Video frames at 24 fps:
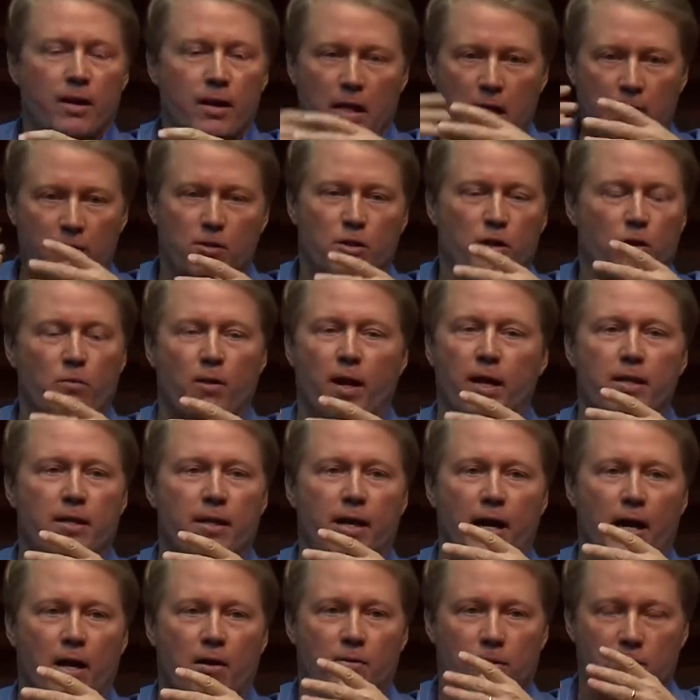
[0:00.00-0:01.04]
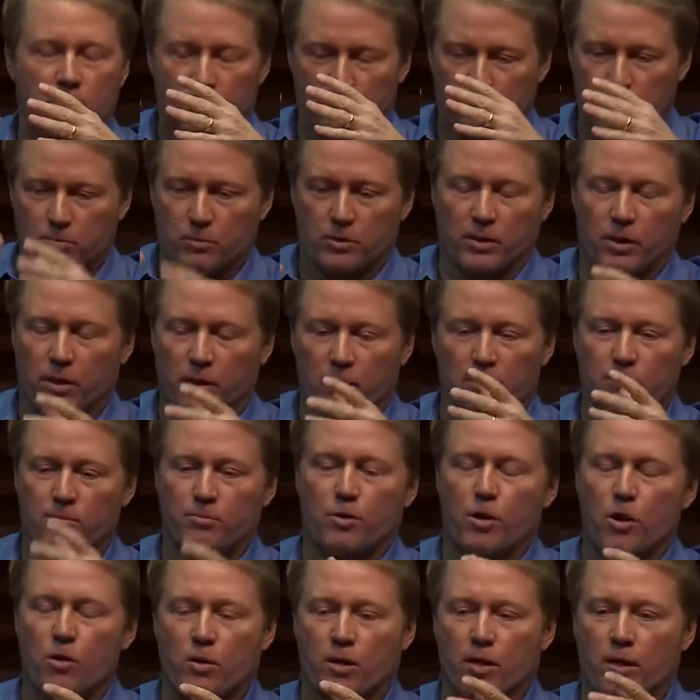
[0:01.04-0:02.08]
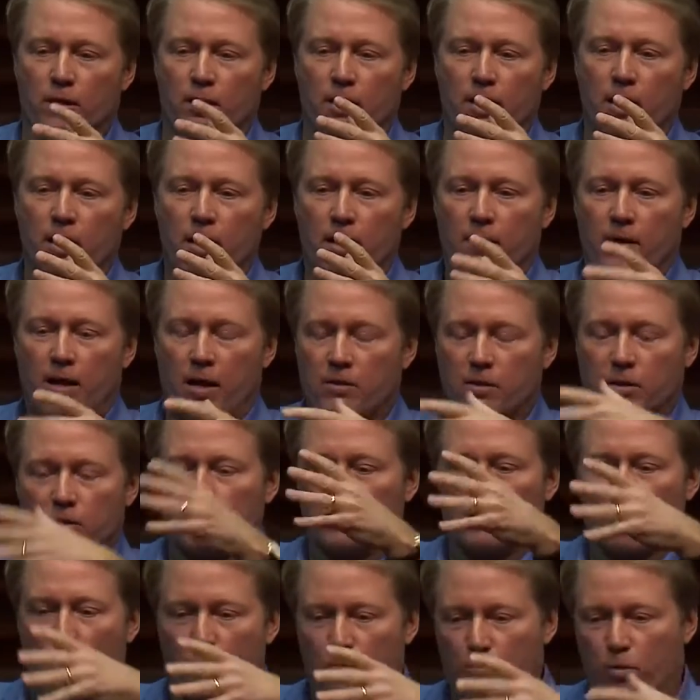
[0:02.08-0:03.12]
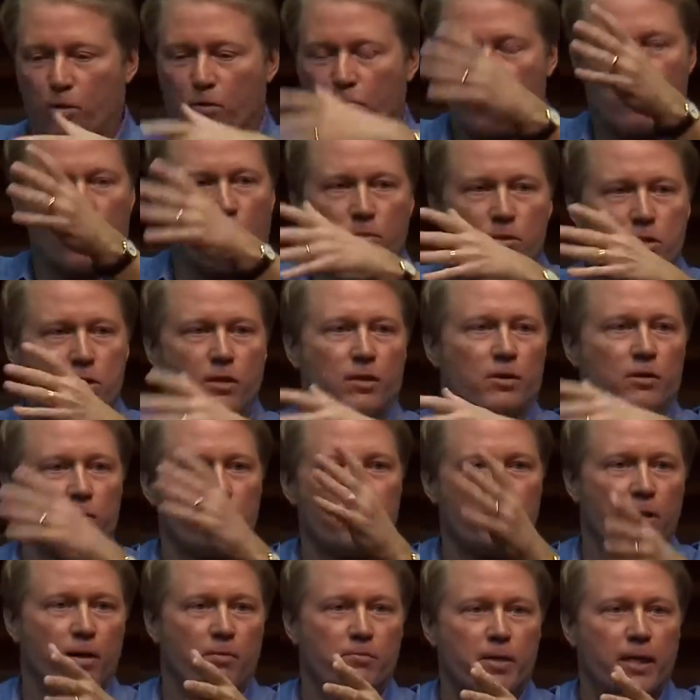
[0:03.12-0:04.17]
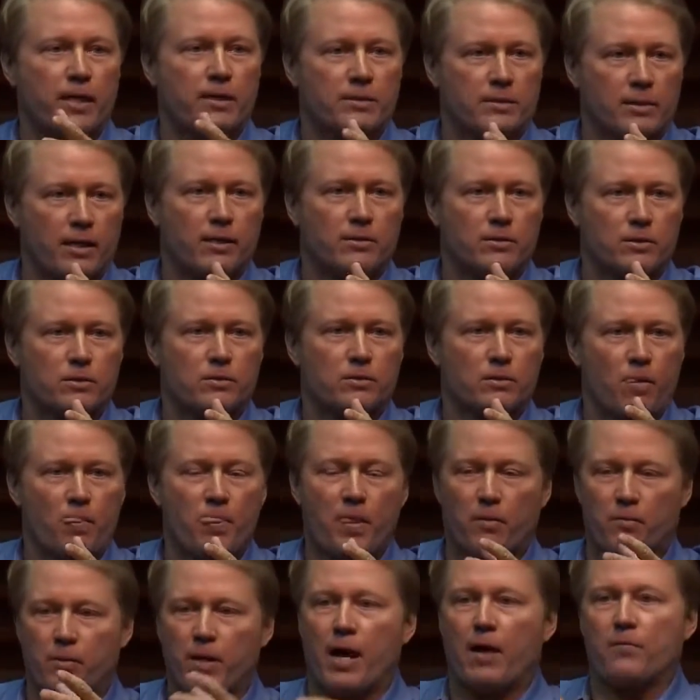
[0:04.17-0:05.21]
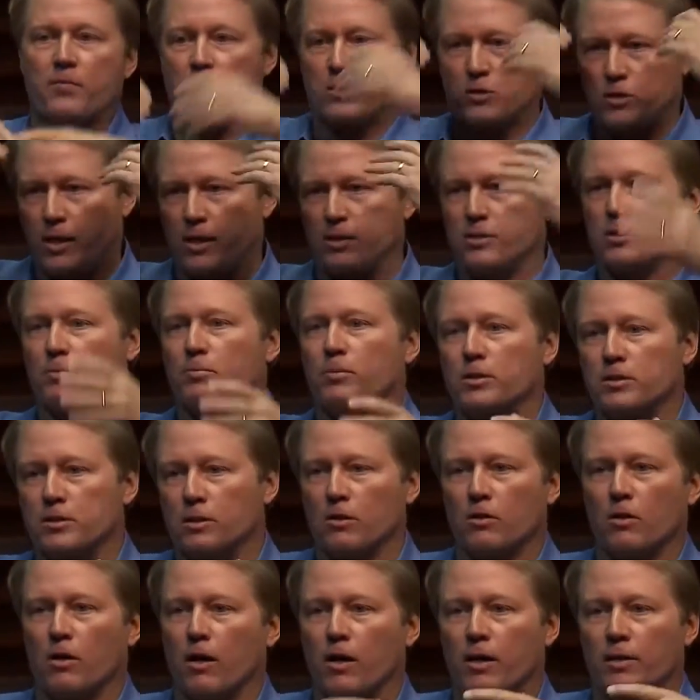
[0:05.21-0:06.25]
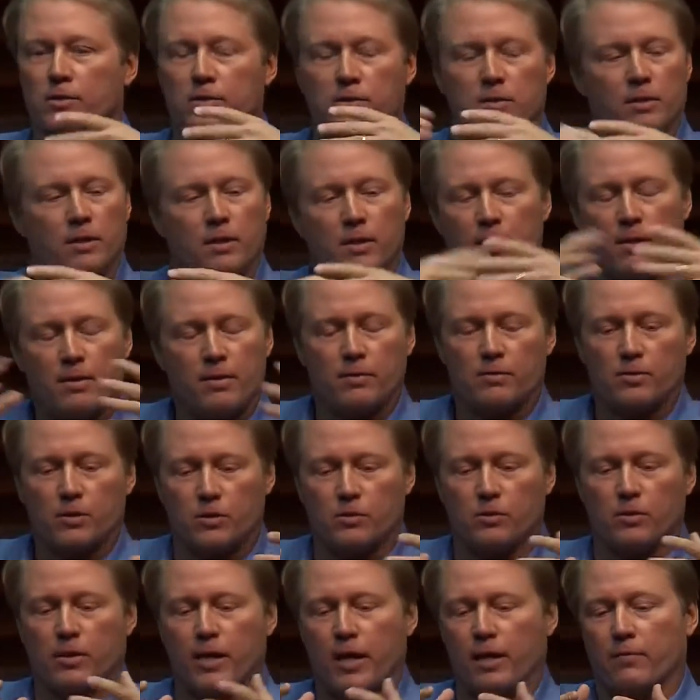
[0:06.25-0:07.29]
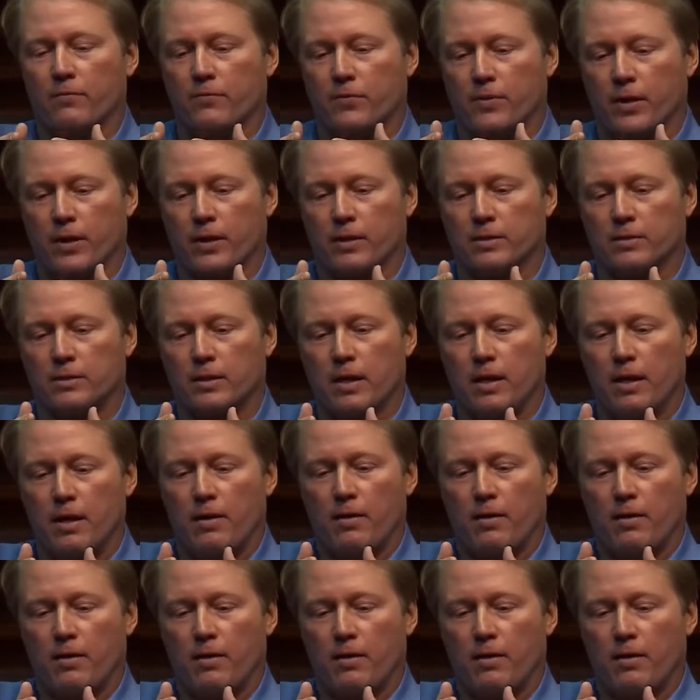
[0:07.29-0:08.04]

even though right now it's little and broken and there's no pro forma you can do that makes sense, that we have to change a bunch of laws to do a lot of things.